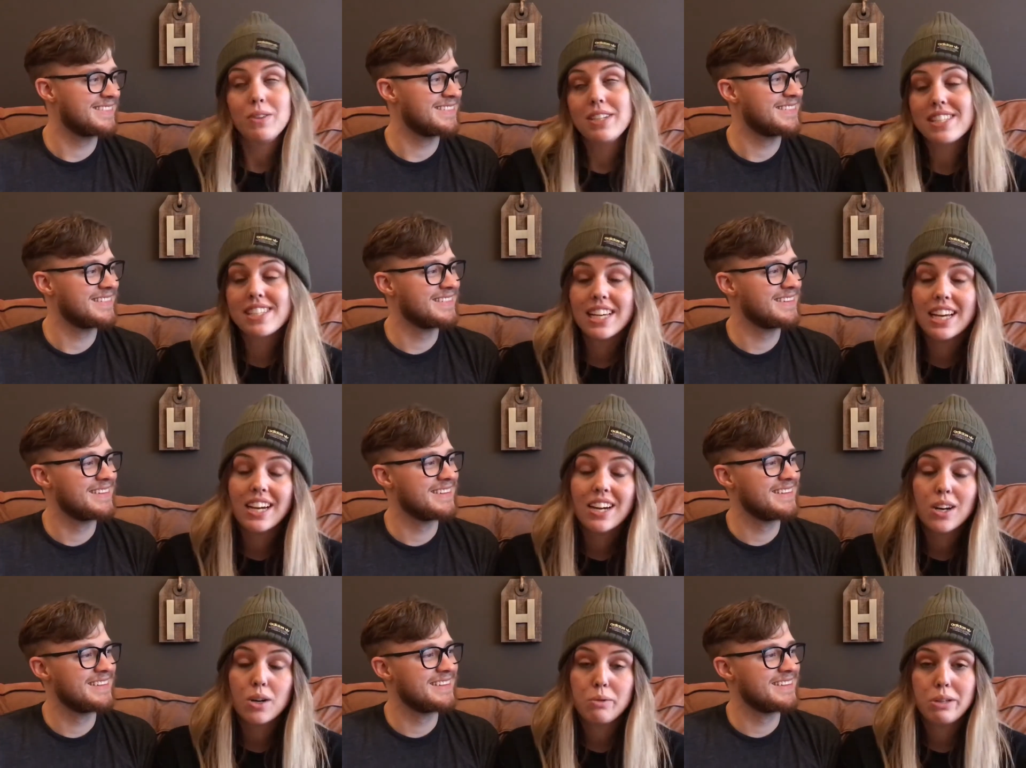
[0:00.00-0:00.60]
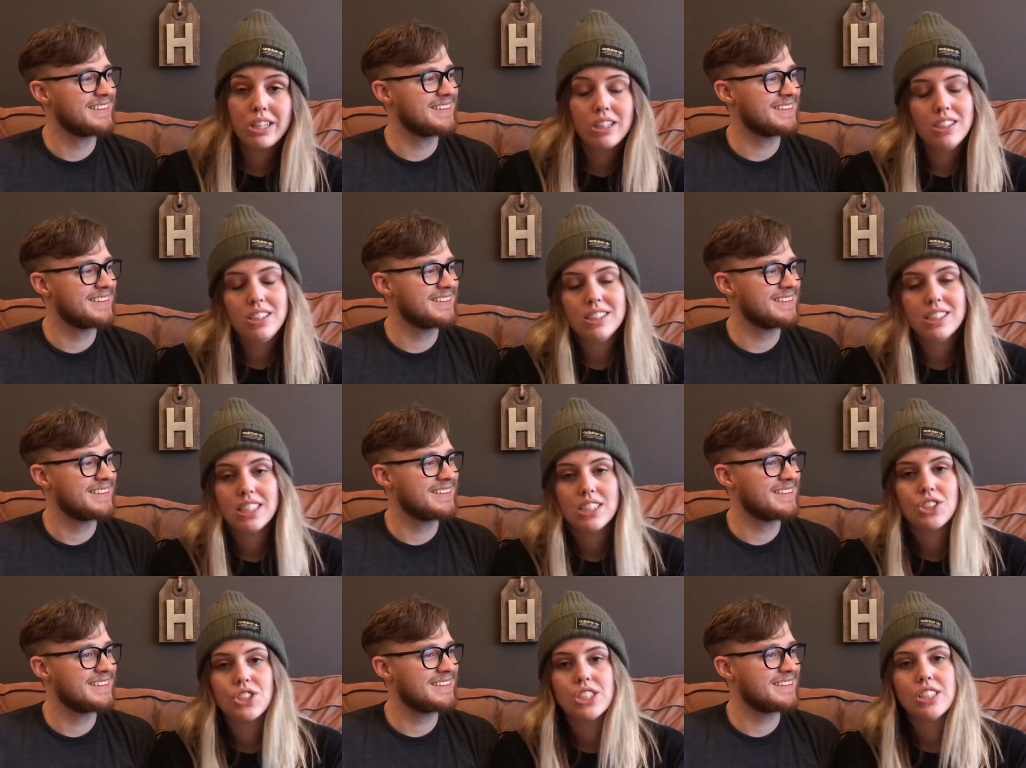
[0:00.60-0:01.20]
Speaker 1: we set our weekly
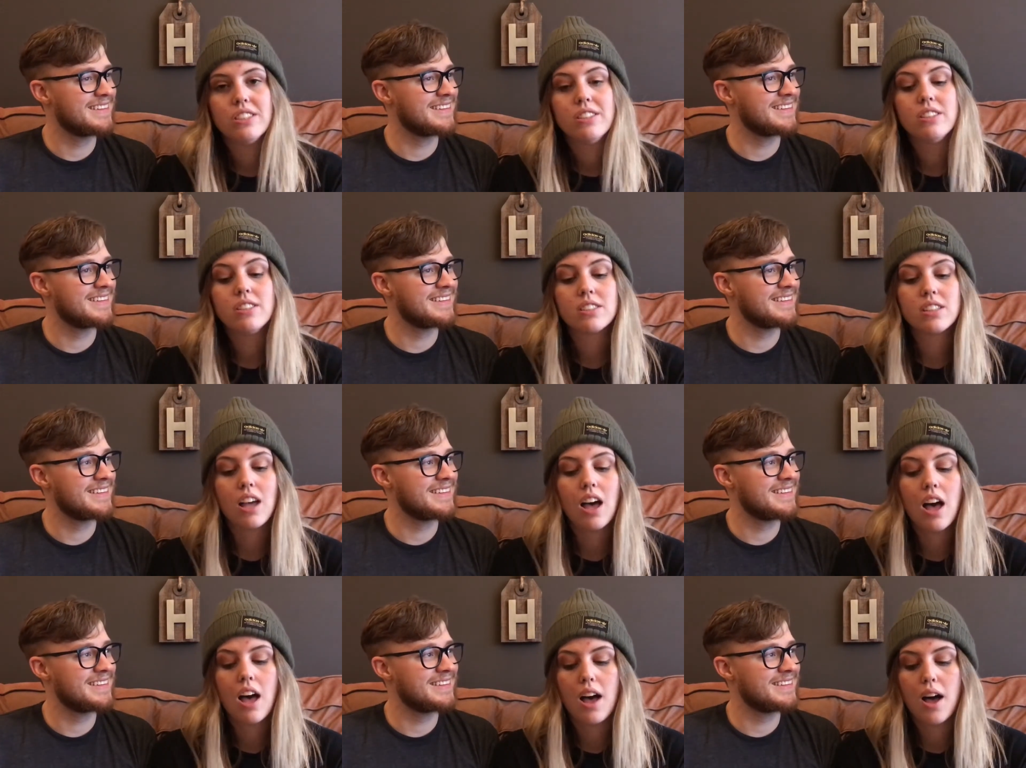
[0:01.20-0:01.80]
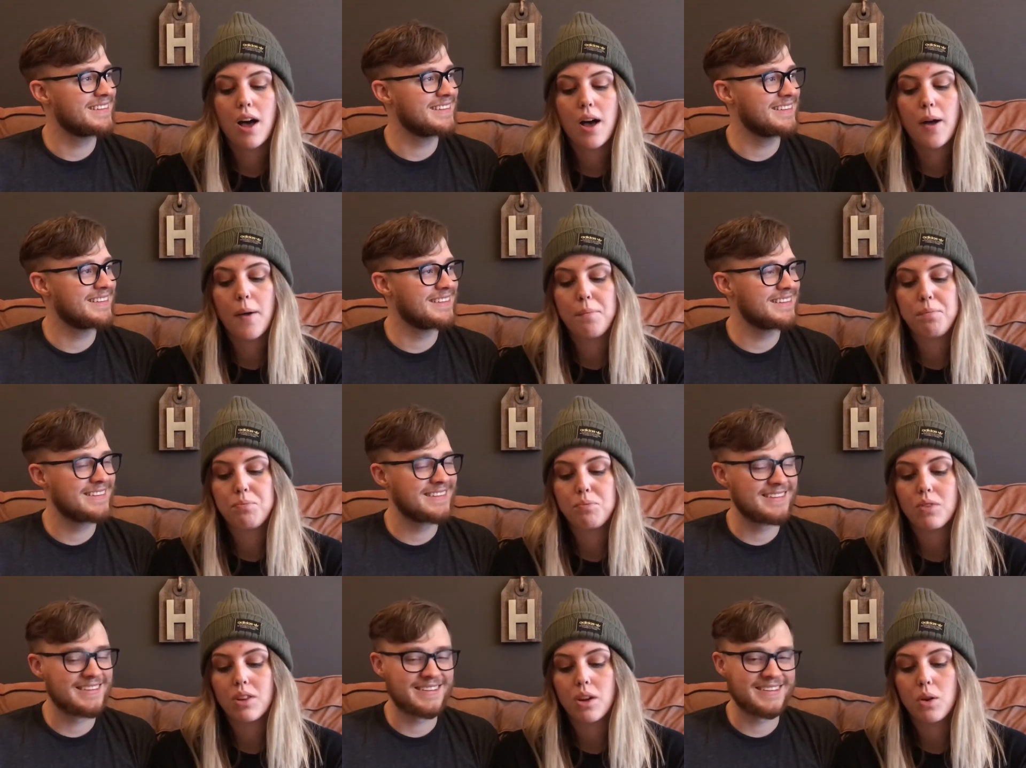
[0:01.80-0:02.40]
intentions,
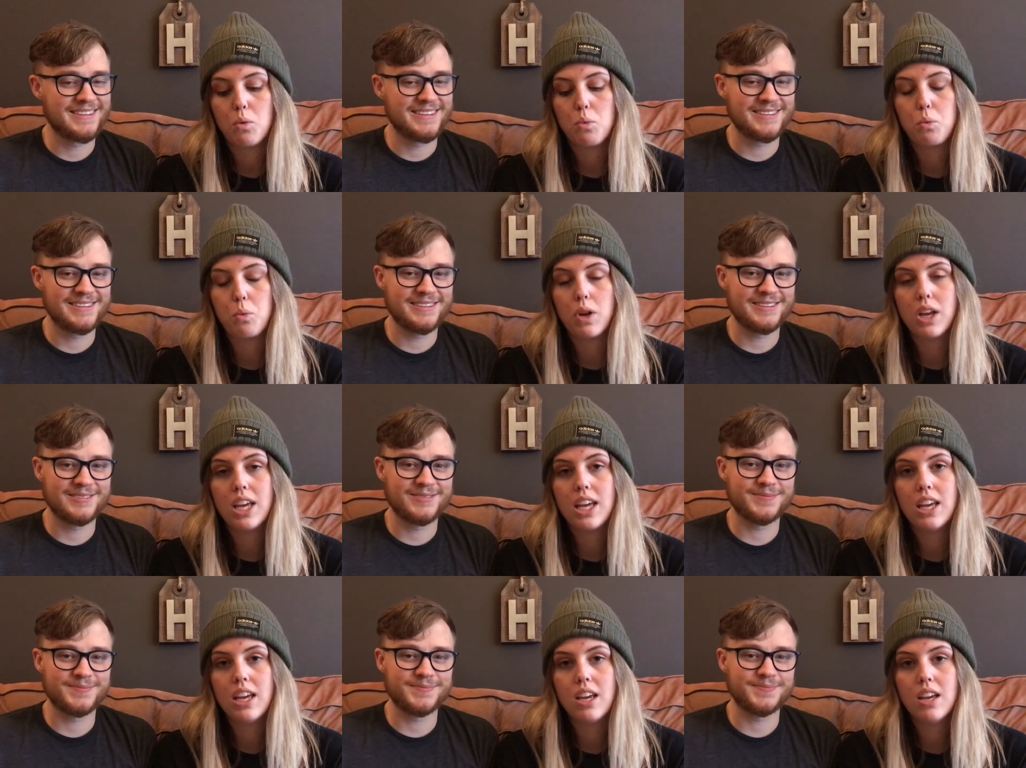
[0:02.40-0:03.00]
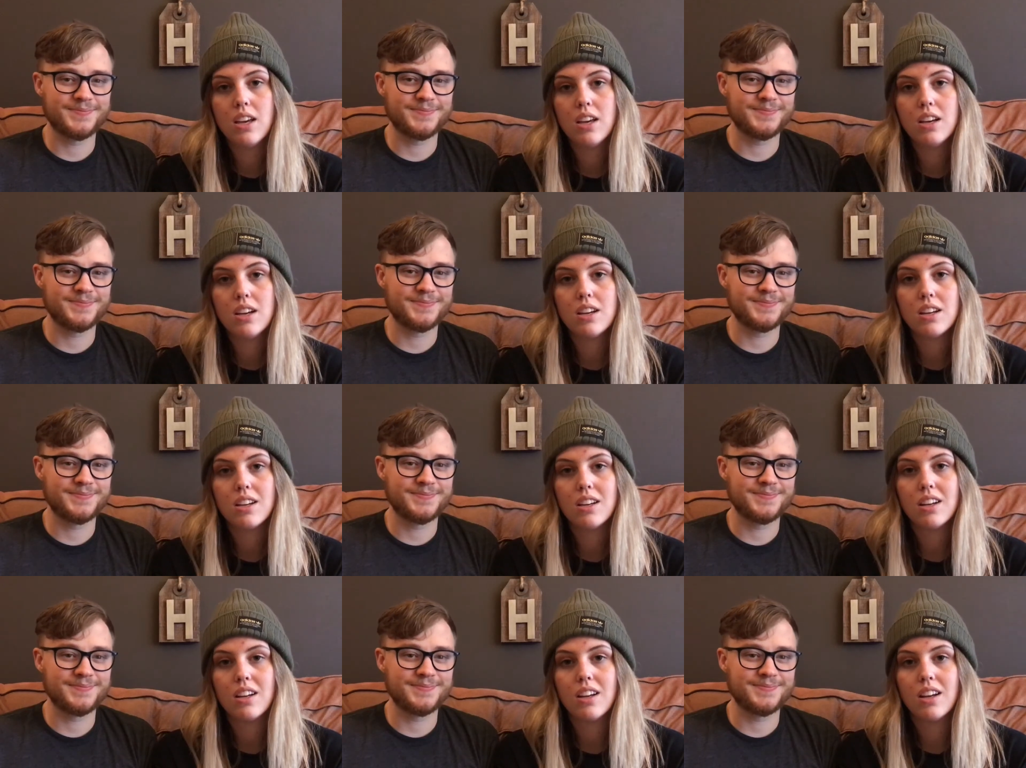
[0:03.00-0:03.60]
we
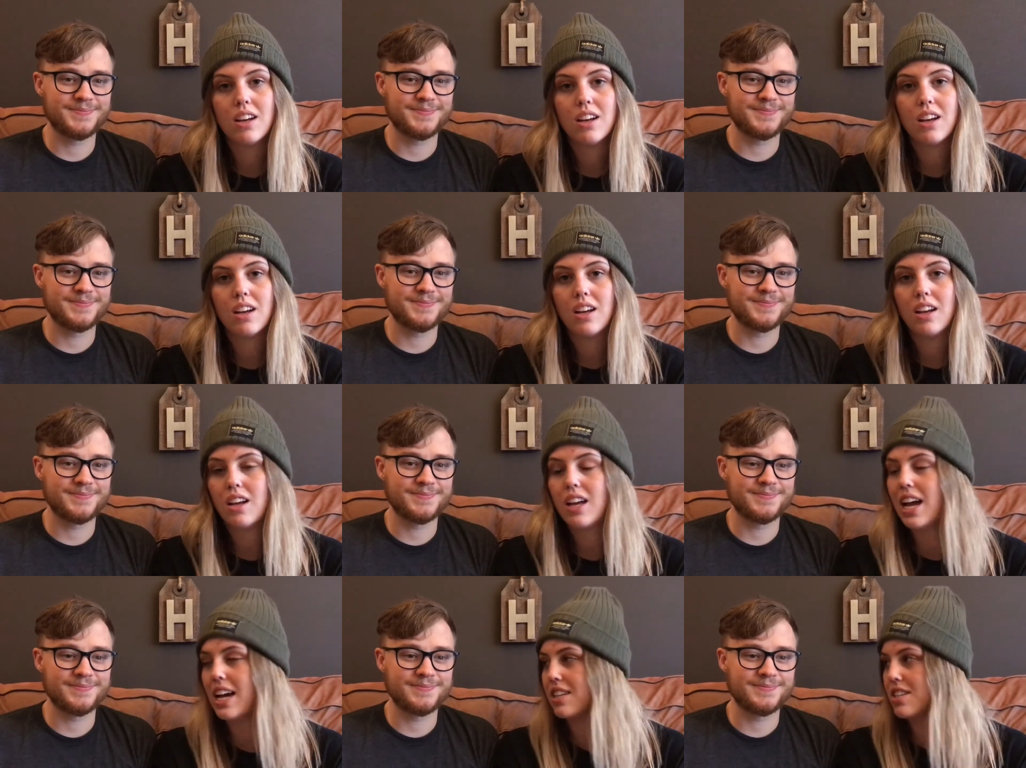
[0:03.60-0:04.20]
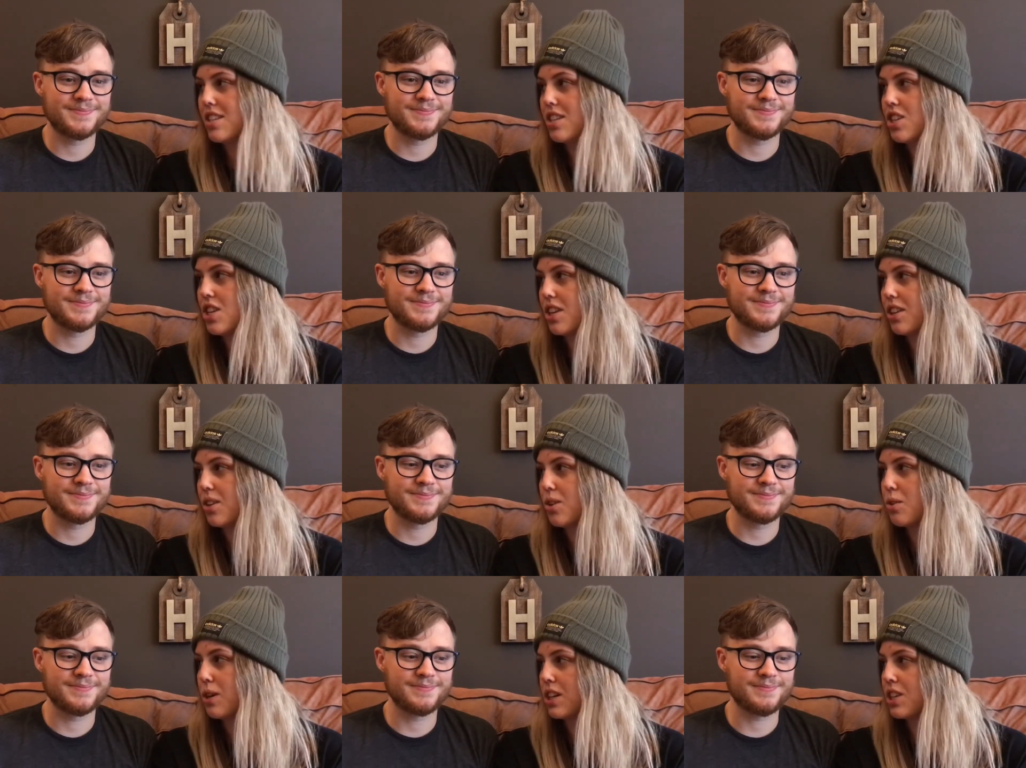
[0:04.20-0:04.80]
asked each
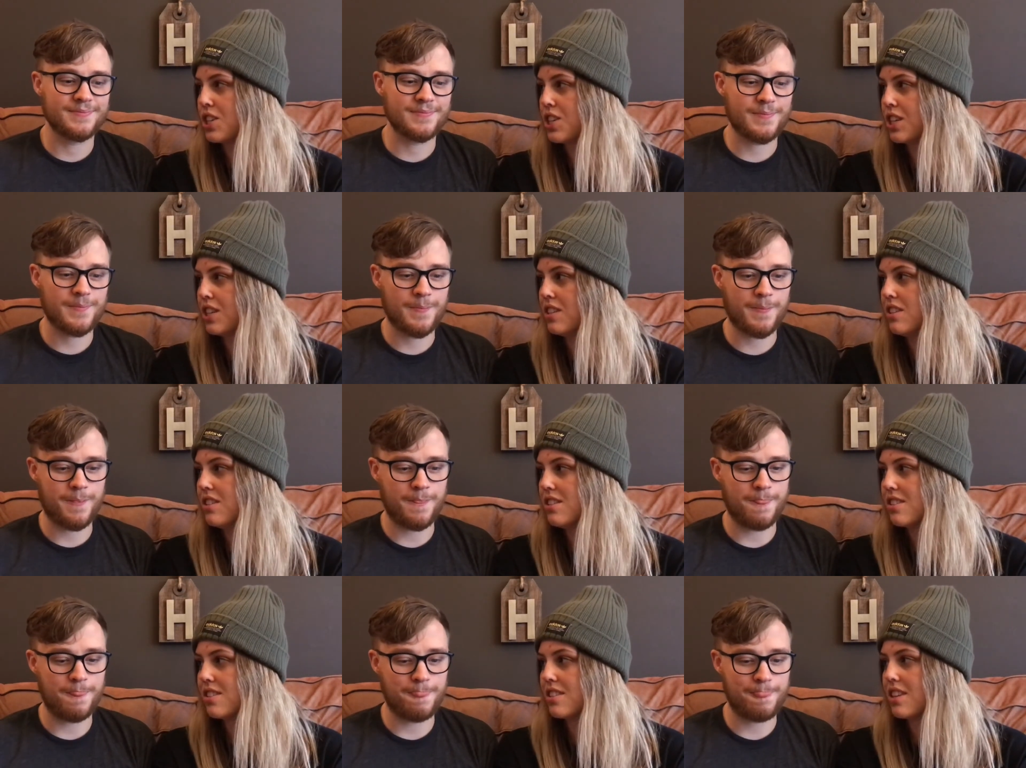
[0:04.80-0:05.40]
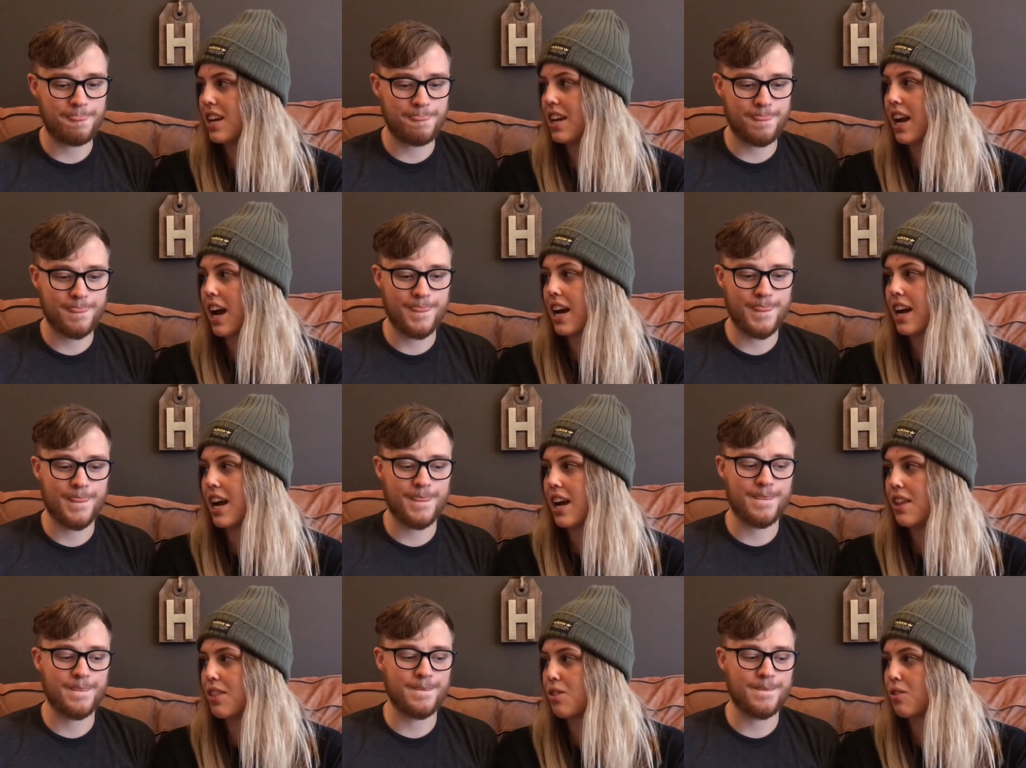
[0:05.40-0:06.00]
other questions, and
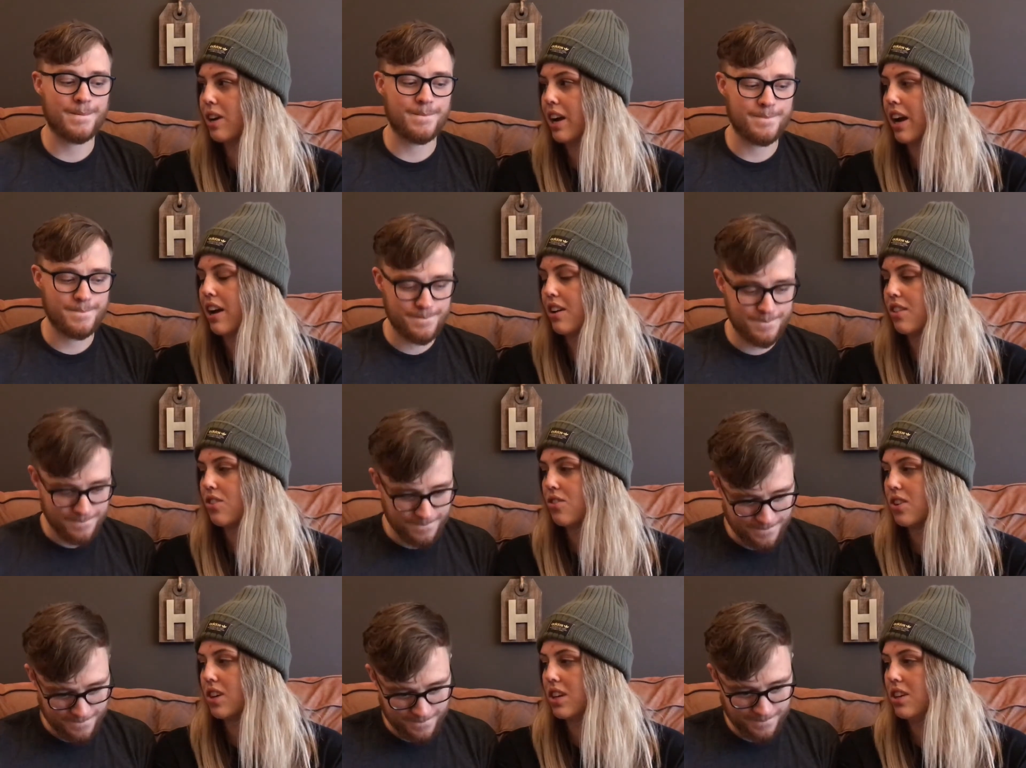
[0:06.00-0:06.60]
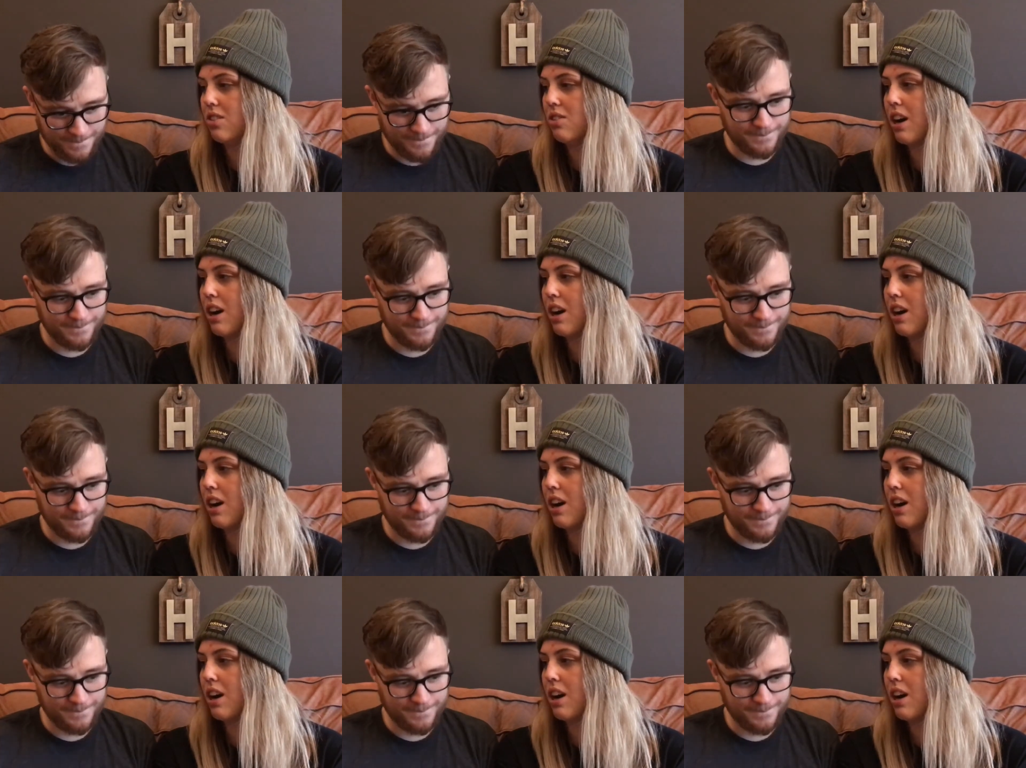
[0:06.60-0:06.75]
I got 3 out of 3.